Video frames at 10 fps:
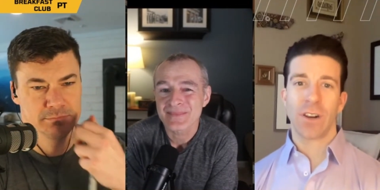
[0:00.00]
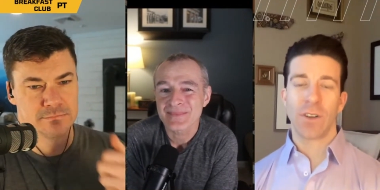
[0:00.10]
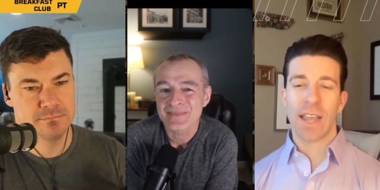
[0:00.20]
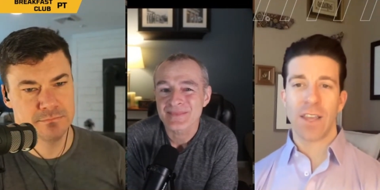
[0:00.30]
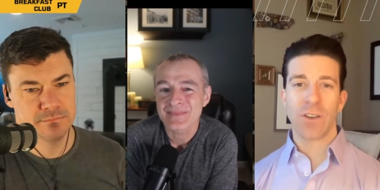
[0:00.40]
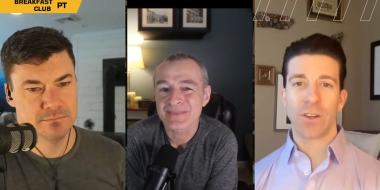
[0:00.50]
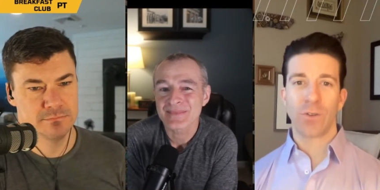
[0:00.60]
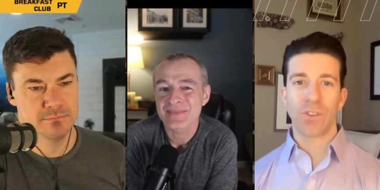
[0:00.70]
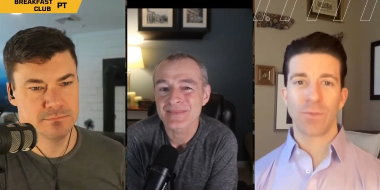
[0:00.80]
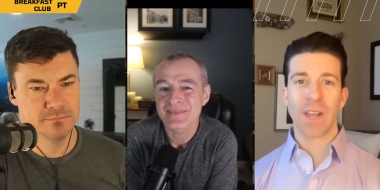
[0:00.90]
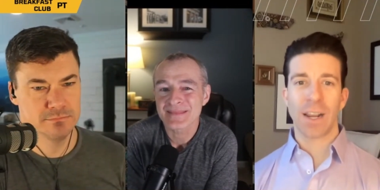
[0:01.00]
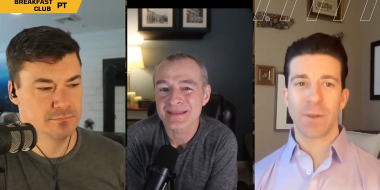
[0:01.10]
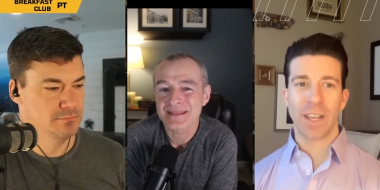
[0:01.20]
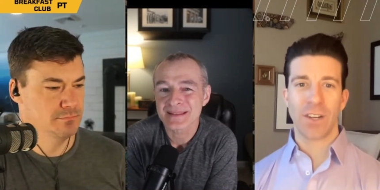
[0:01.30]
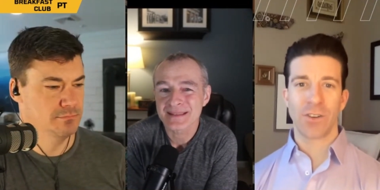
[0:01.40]
Speaker 1: you know, yeah, you can do some
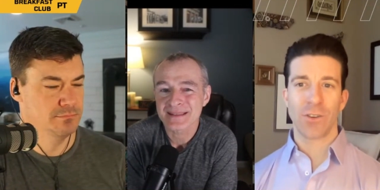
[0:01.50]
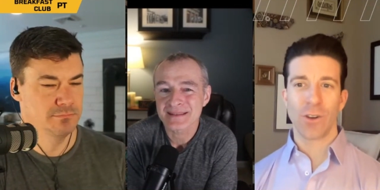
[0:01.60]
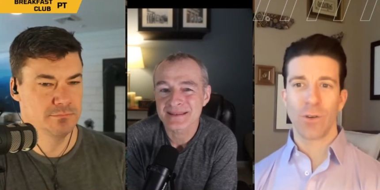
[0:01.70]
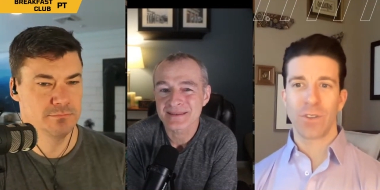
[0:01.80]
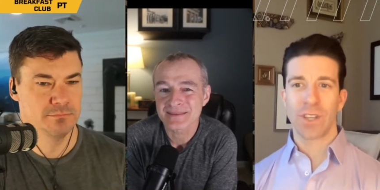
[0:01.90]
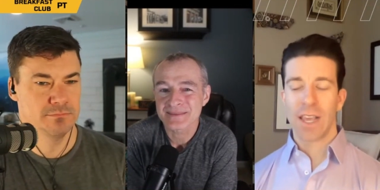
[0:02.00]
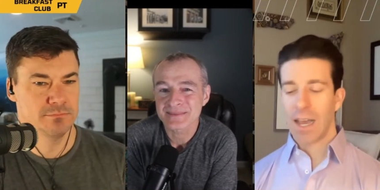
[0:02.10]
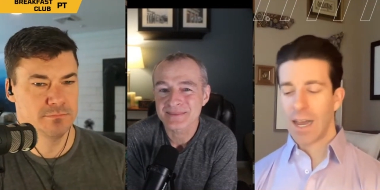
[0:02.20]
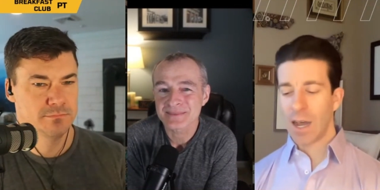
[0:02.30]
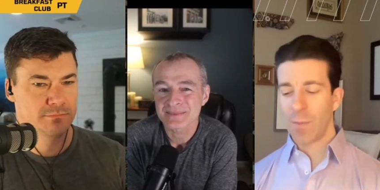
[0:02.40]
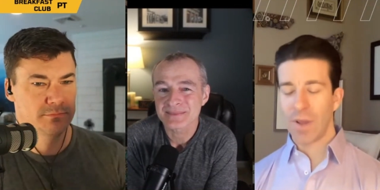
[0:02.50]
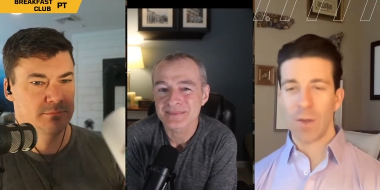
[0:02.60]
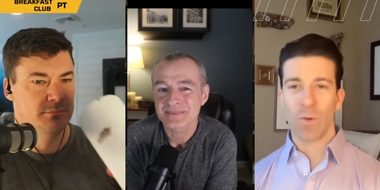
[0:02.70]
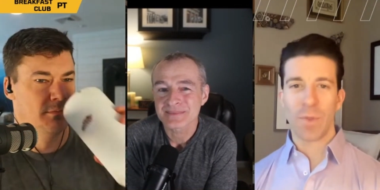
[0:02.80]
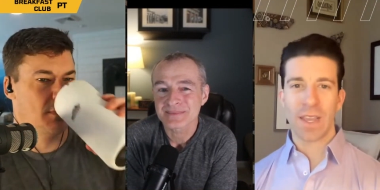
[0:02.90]
documentation or notes, um, but
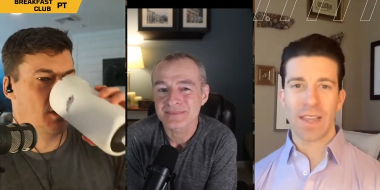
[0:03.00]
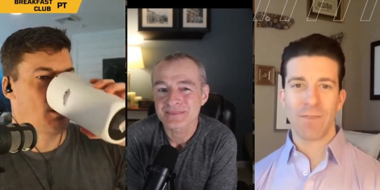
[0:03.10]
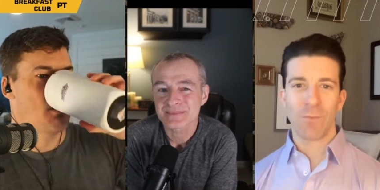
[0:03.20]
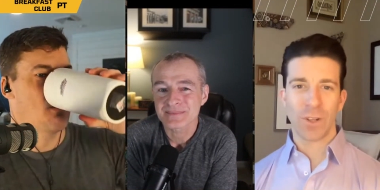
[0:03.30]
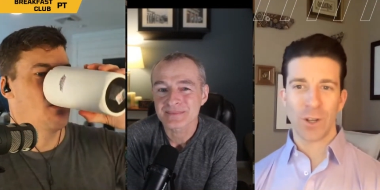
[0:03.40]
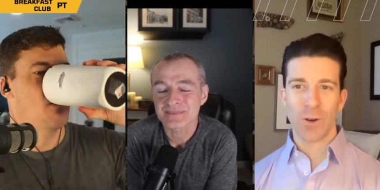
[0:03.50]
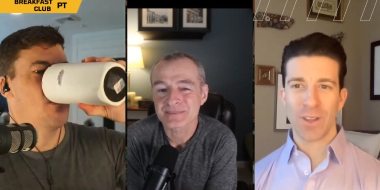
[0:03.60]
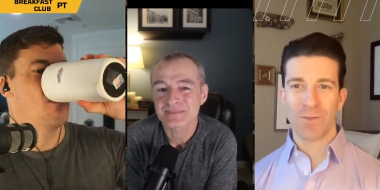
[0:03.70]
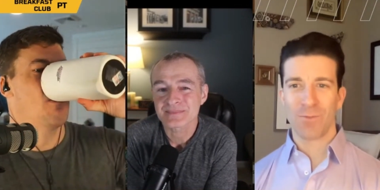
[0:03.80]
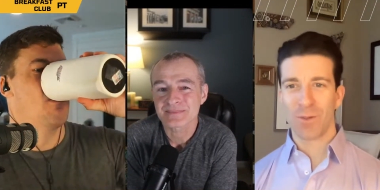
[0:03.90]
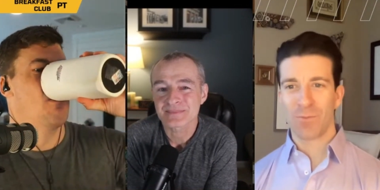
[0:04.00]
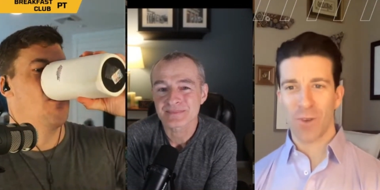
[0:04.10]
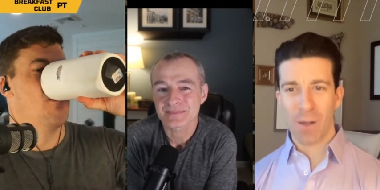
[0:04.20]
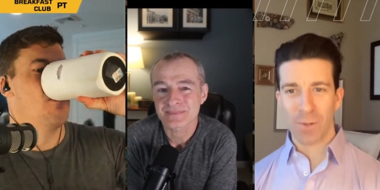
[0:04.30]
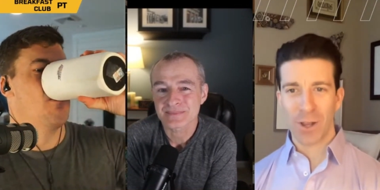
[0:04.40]
it would be what Tony would
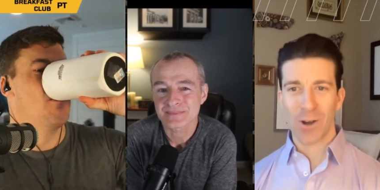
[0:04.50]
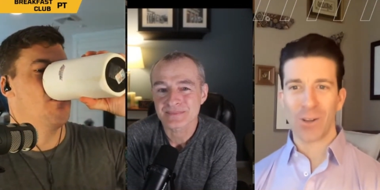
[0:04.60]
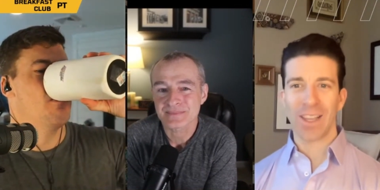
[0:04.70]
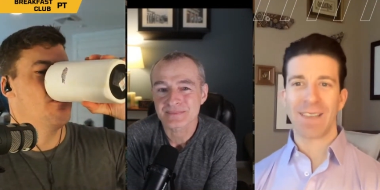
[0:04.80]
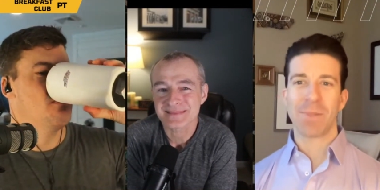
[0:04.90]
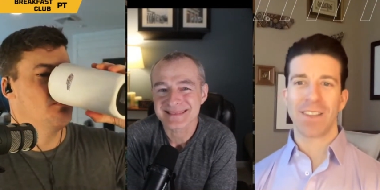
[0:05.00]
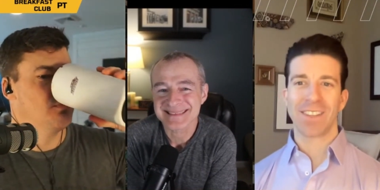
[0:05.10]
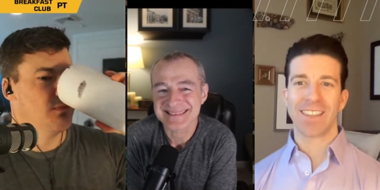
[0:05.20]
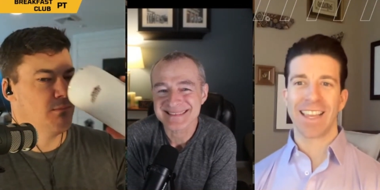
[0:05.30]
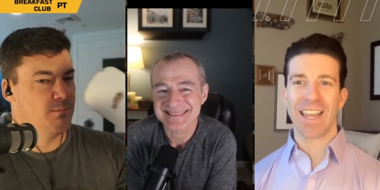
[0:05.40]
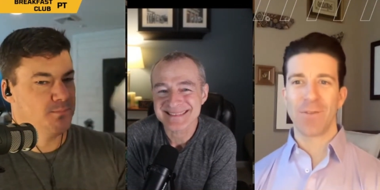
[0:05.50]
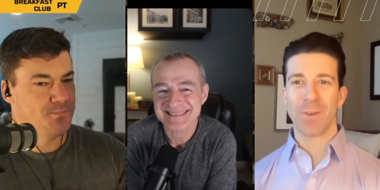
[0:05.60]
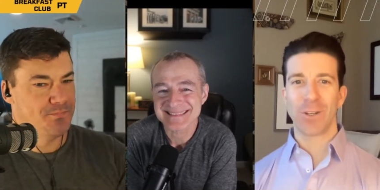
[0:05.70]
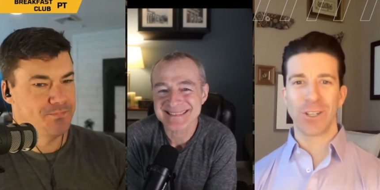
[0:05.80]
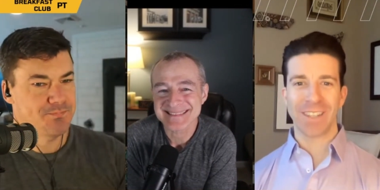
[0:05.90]
probably call like basically like
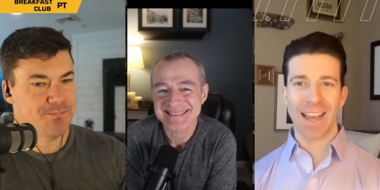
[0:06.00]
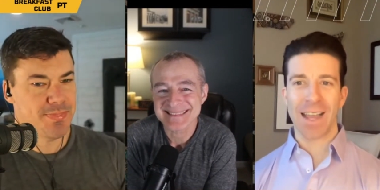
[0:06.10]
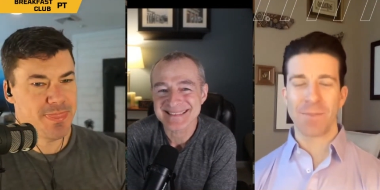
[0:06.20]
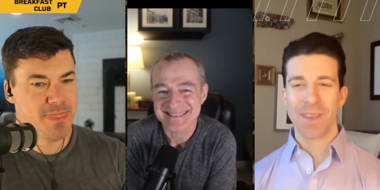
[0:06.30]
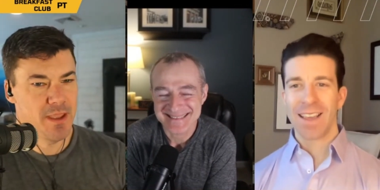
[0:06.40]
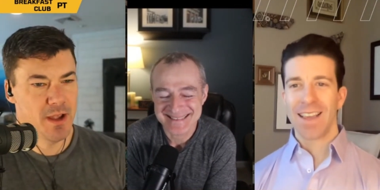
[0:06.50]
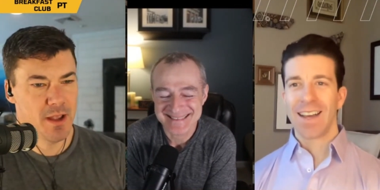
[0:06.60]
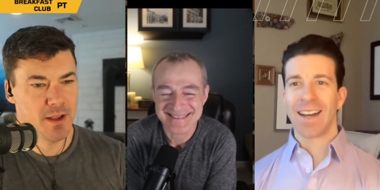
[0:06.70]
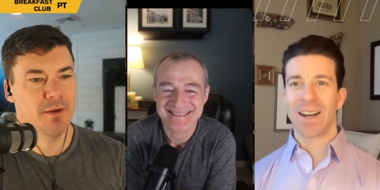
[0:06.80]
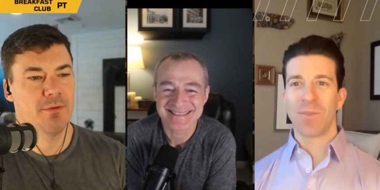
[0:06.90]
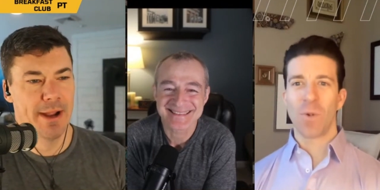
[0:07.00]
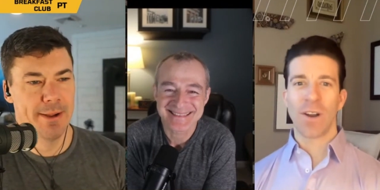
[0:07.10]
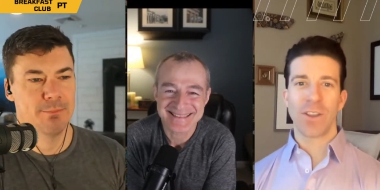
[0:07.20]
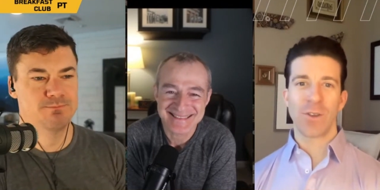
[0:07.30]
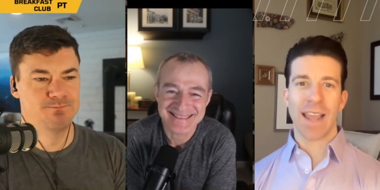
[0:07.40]
inefficient time, um, mm. where
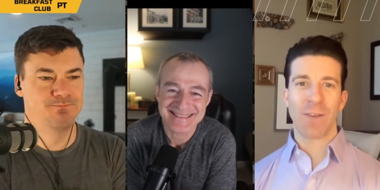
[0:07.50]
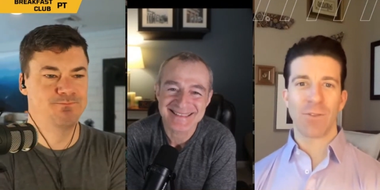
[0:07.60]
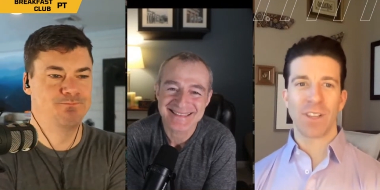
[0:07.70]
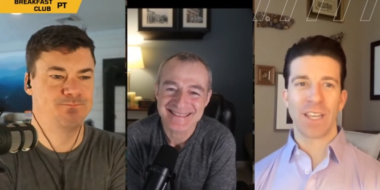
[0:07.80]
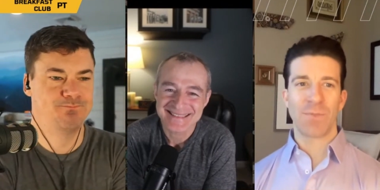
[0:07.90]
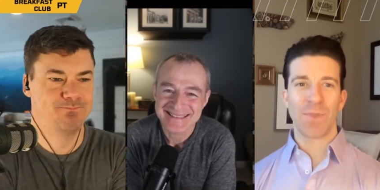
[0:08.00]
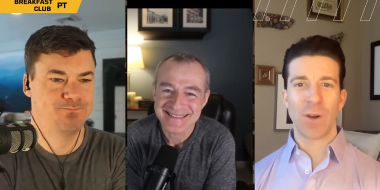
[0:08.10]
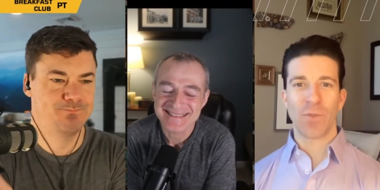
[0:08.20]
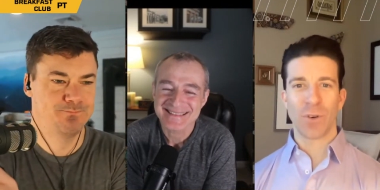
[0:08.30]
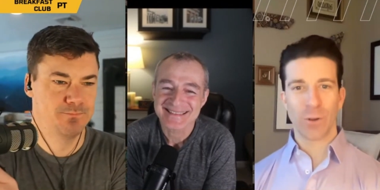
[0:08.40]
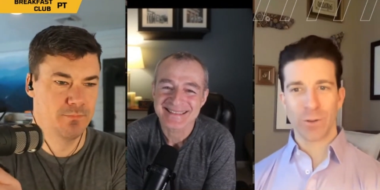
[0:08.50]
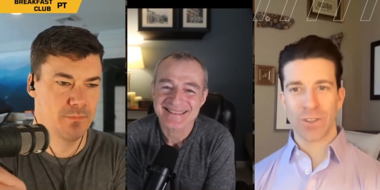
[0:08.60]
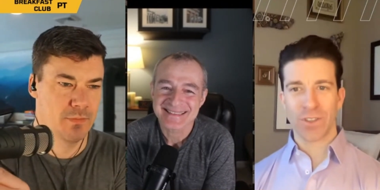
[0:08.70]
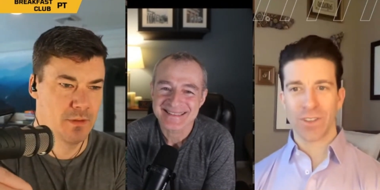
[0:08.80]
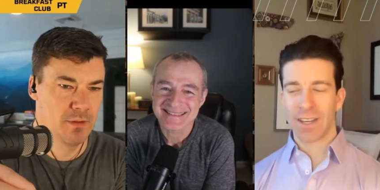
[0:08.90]
you can't mm-hmm. really, you know,
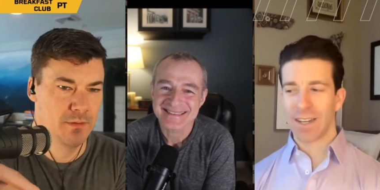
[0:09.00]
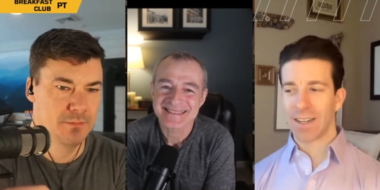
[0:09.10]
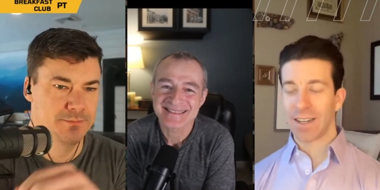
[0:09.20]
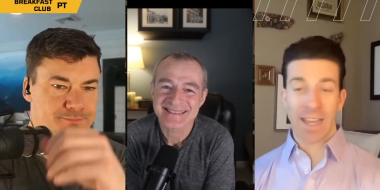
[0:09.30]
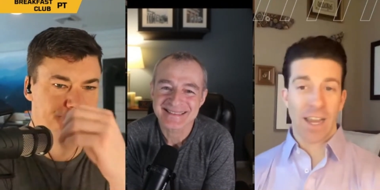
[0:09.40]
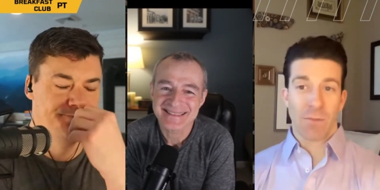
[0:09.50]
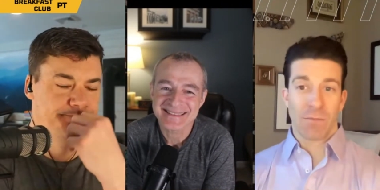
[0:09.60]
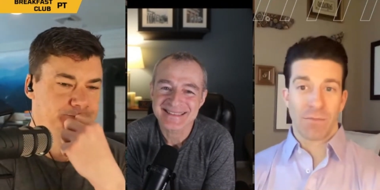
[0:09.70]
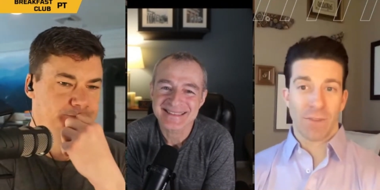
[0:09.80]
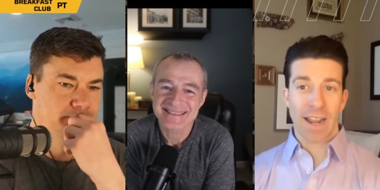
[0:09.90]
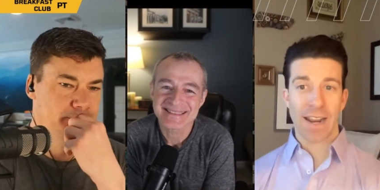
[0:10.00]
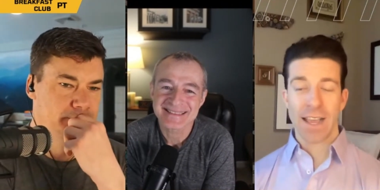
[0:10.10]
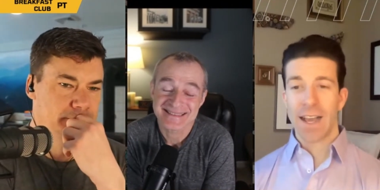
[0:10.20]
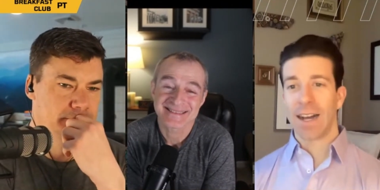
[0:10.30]
produce uh, income right?